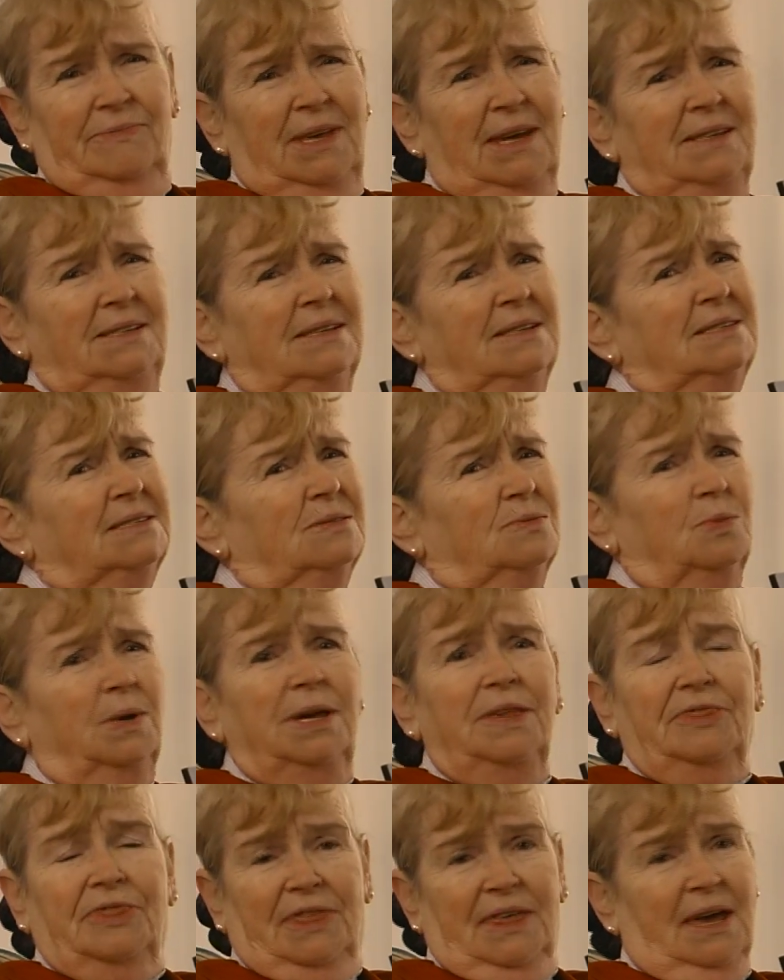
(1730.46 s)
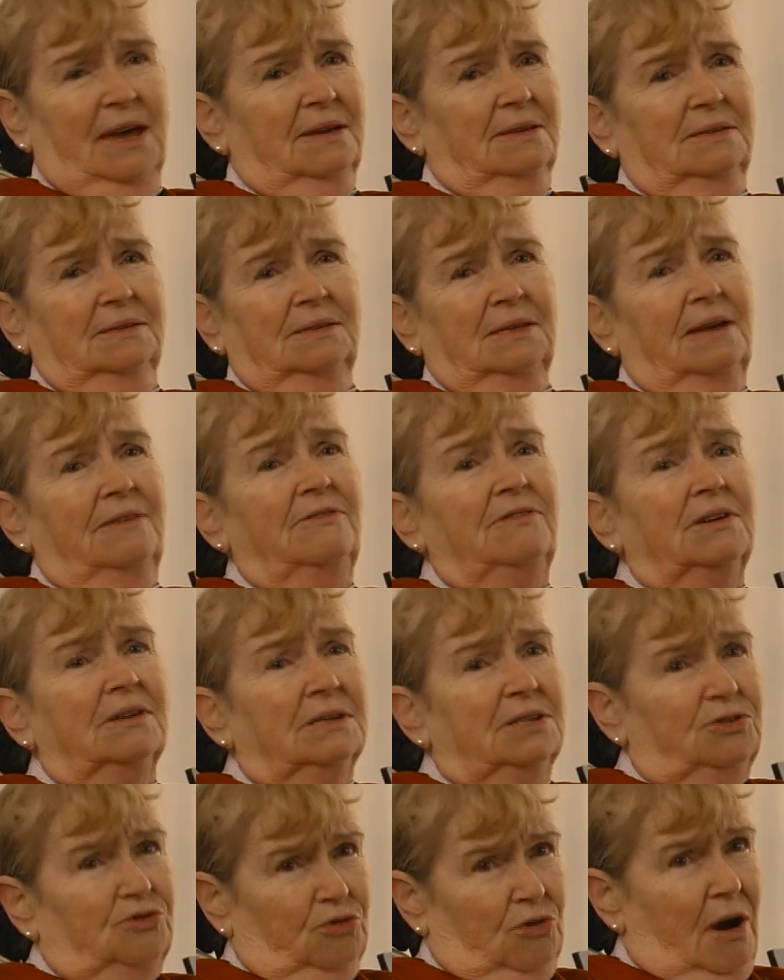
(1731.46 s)
did sweet things. They
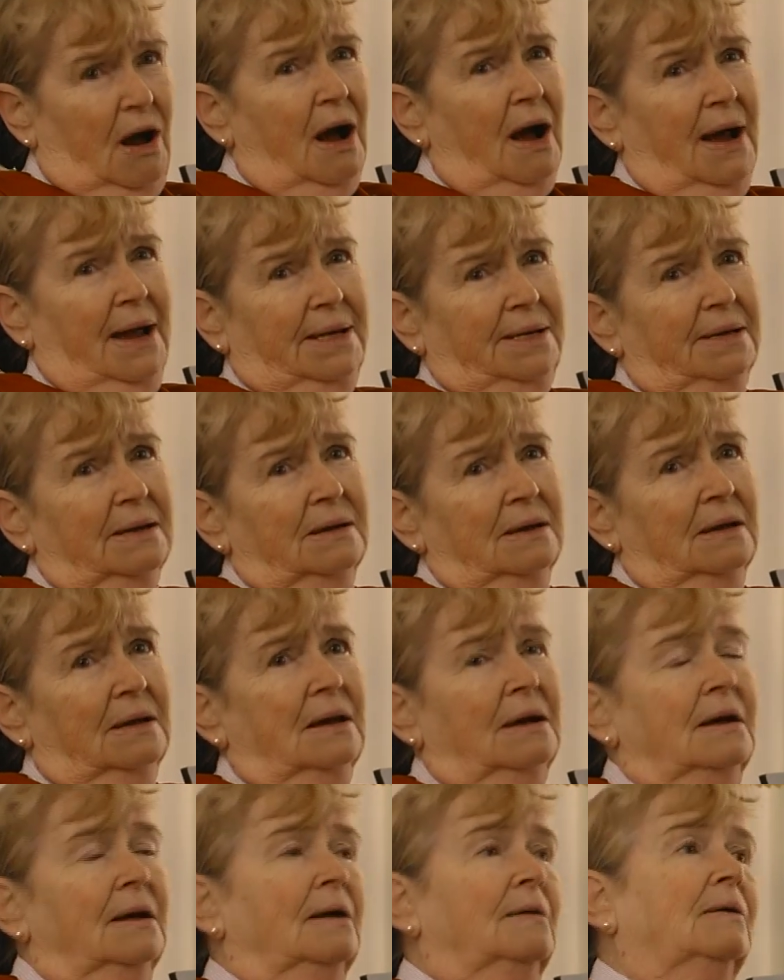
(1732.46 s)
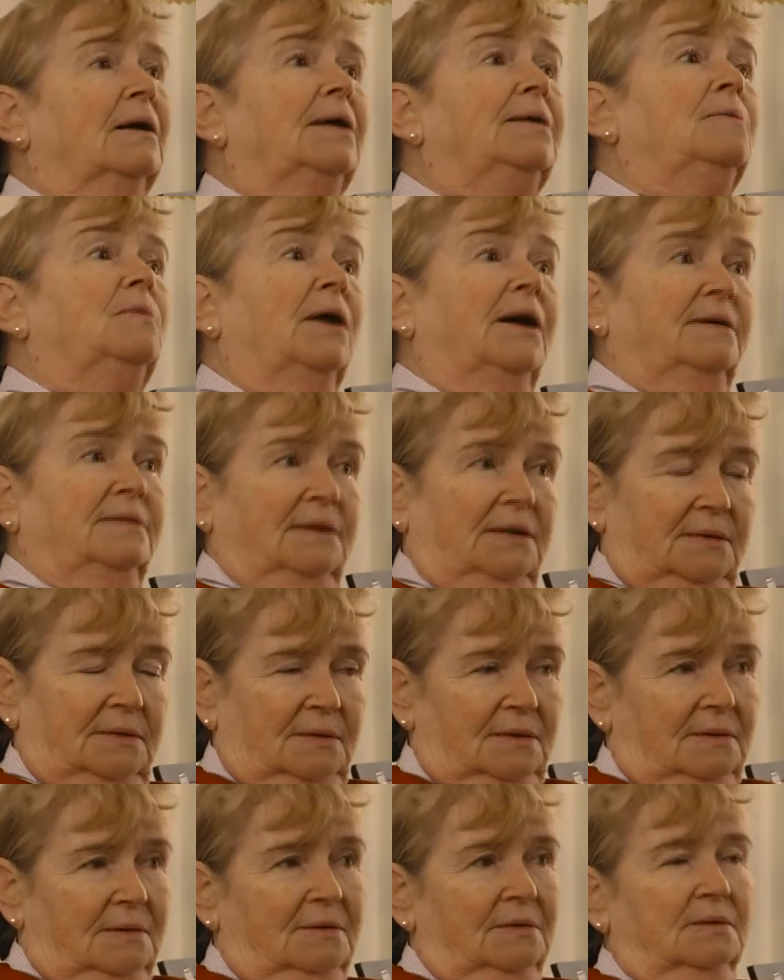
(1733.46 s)
really tried. Anyway, they
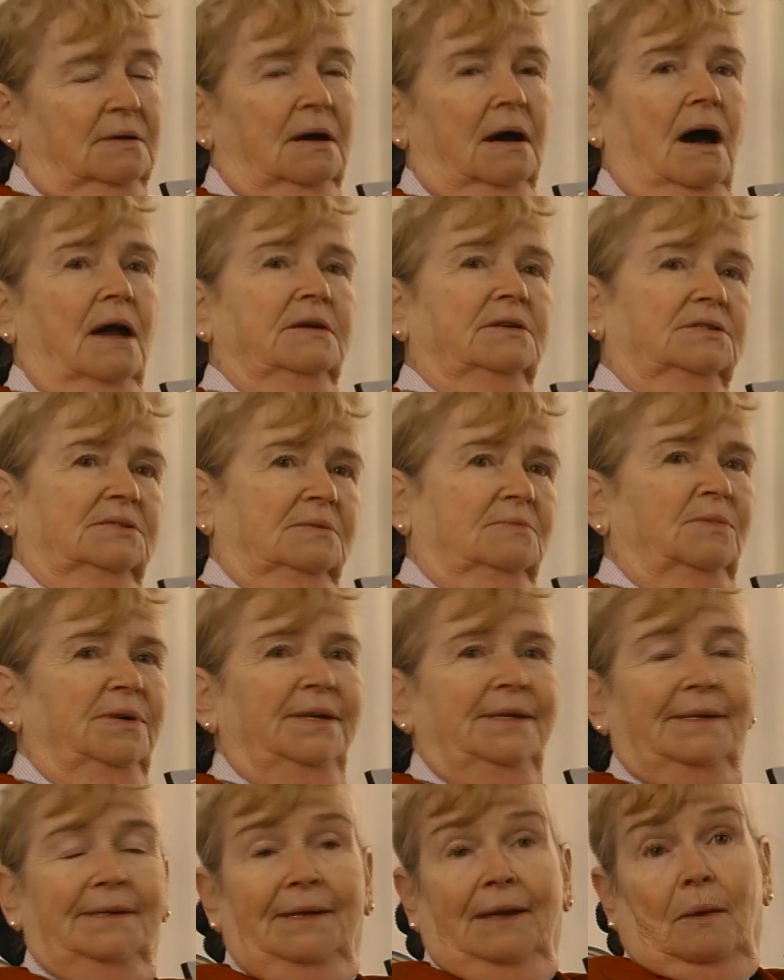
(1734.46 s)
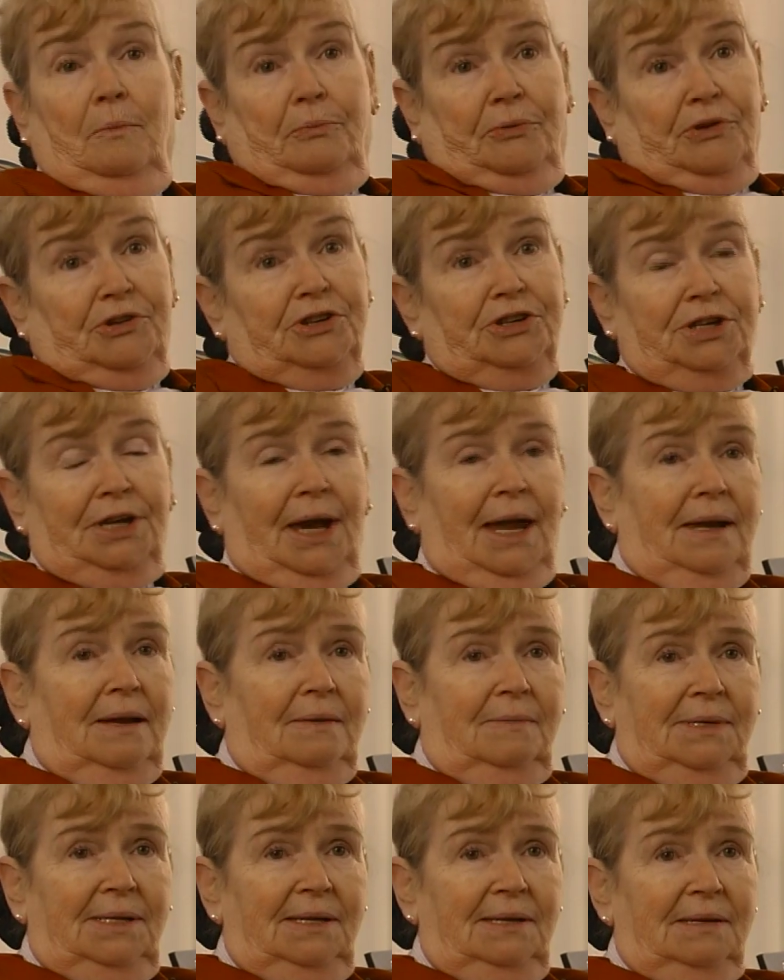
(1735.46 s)
got us, and we didn't appreciate
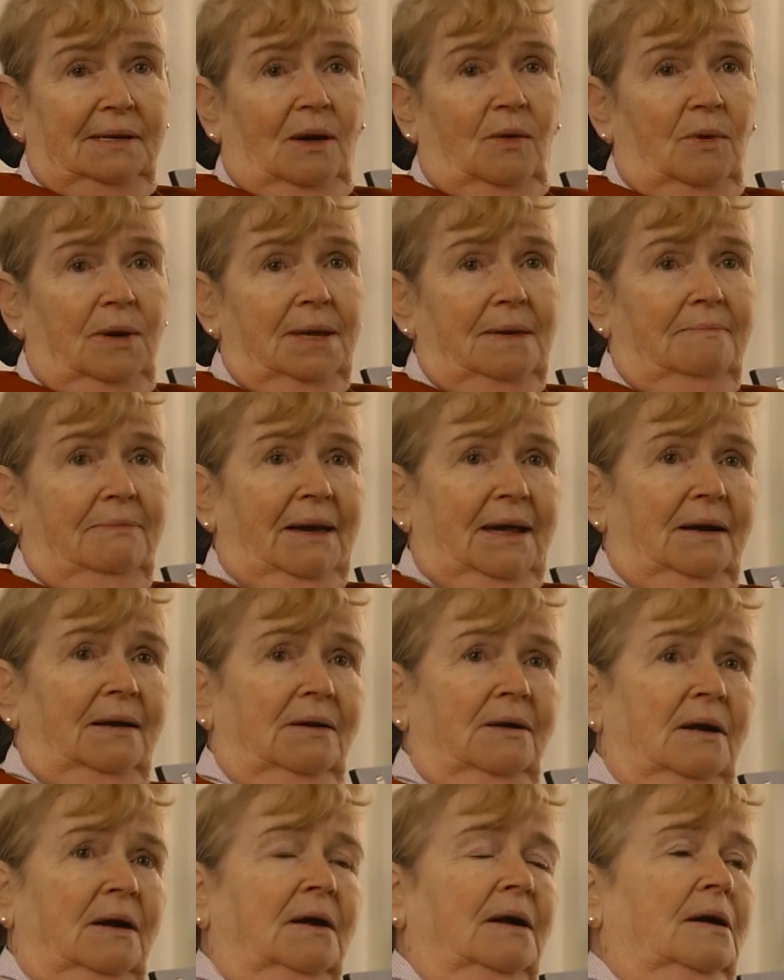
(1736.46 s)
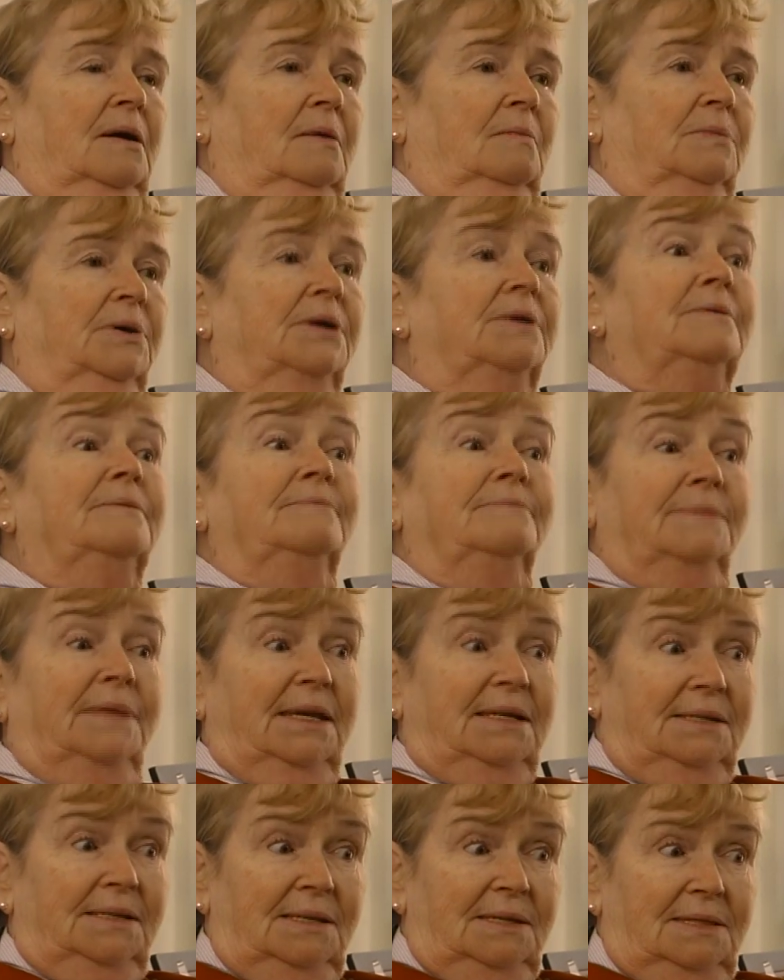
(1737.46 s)
it. We didn't know any better. But
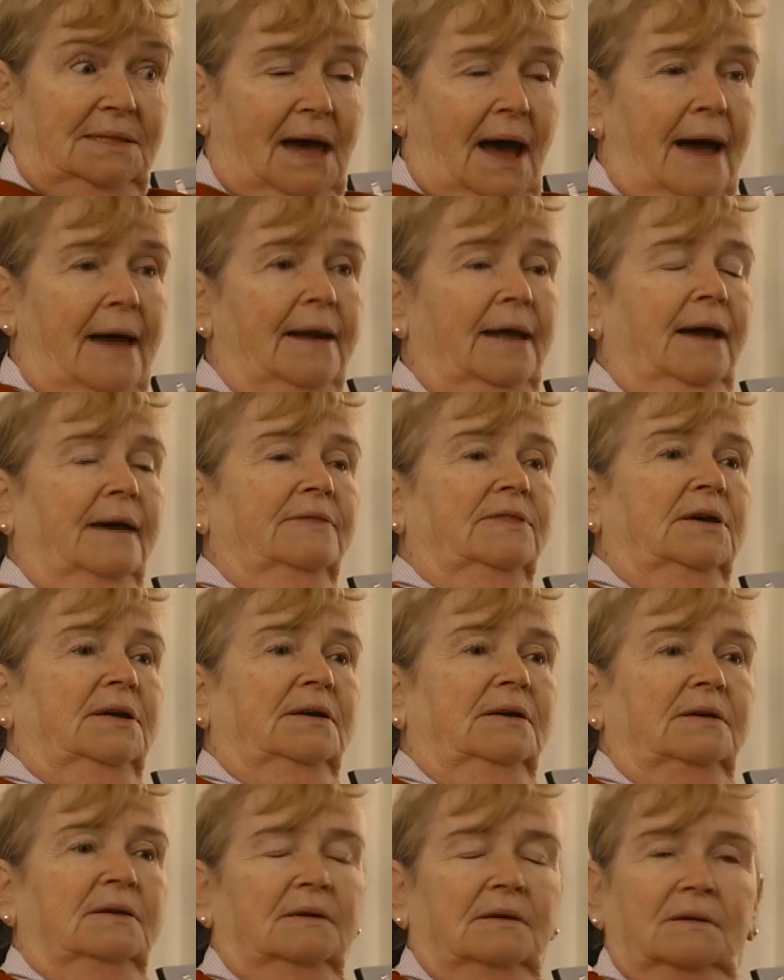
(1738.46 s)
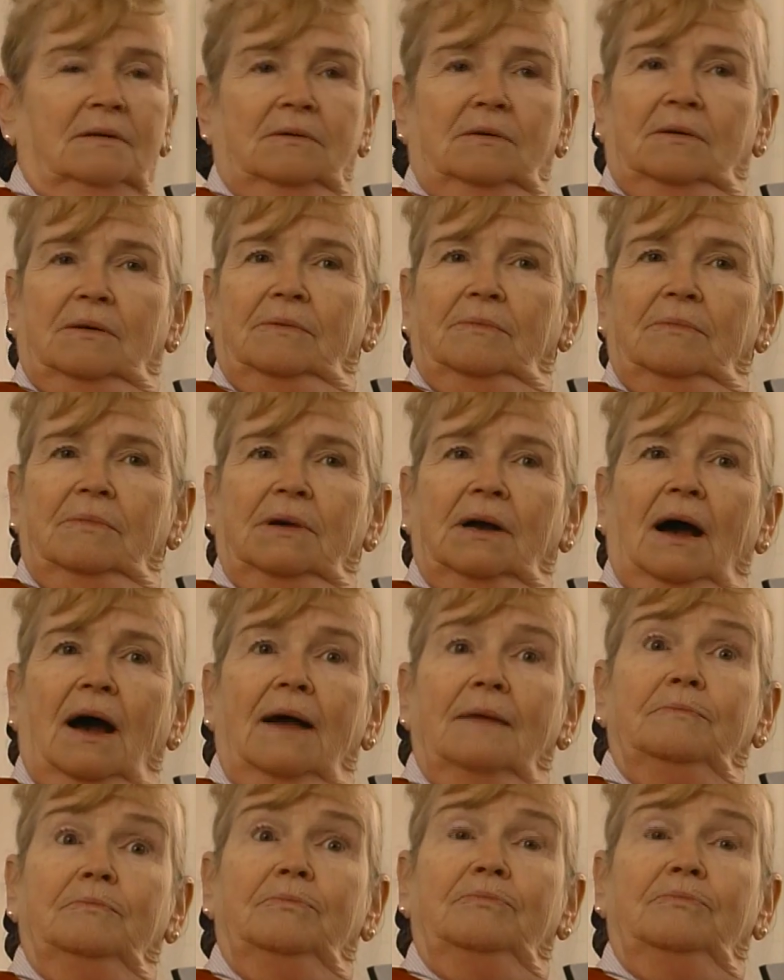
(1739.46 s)
they did that, and they got